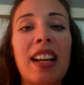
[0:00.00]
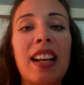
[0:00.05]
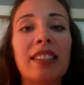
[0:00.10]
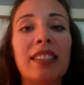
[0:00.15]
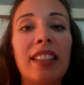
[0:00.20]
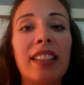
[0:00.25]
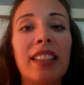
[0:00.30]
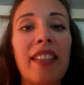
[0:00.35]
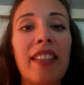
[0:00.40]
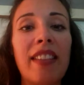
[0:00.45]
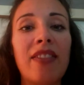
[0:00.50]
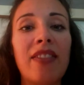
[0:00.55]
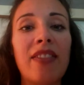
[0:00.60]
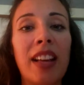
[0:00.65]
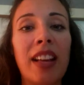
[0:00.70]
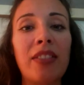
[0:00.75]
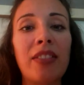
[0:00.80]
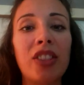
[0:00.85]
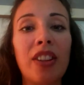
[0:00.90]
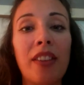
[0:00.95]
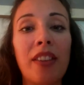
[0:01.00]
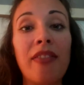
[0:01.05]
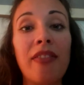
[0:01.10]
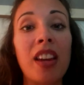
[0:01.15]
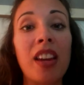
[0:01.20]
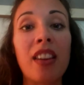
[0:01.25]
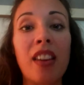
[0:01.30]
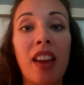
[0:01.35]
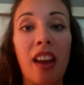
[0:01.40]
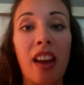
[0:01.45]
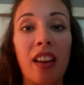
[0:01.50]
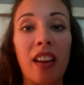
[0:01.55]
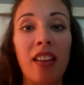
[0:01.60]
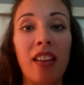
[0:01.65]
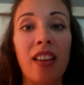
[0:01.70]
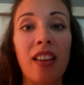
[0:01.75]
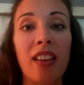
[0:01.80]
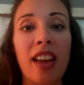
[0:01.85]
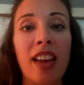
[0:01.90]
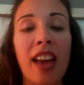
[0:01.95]
level of thinking.
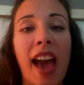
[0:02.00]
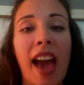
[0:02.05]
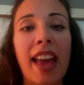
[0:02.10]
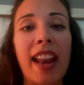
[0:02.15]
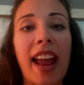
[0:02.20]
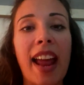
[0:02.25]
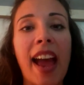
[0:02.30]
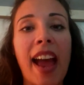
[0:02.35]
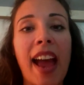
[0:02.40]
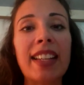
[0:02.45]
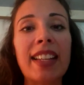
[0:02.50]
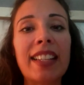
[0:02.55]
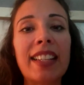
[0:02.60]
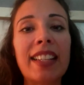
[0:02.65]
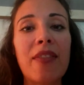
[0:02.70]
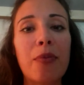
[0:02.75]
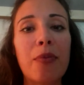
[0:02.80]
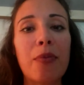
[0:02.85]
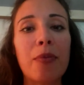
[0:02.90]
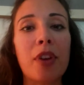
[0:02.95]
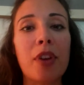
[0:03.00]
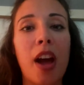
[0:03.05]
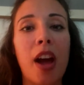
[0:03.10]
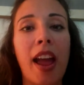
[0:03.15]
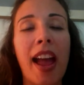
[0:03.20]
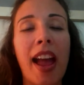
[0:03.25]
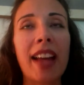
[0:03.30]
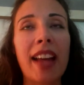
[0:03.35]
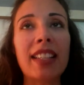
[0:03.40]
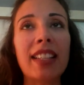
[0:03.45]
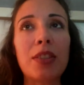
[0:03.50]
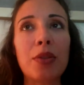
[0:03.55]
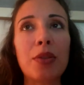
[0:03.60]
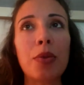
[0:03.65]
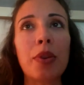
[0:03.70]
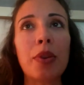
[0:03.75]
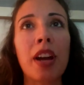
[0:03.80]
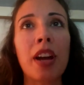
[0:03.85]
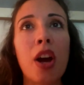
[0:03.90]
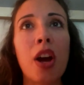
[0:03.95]
And I had
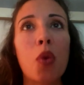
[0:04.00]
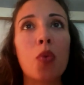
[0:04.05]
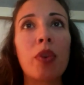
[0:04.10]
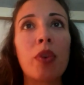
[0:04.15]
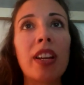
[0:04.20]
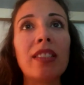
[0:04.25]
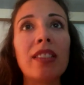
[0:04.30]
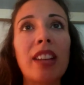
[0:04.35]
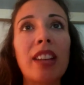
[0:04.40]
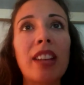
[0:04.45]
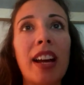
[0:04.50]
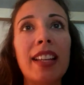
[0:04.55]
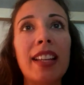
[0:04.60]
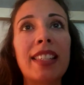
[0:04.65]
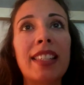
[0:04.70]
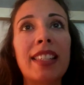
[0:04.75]
to realize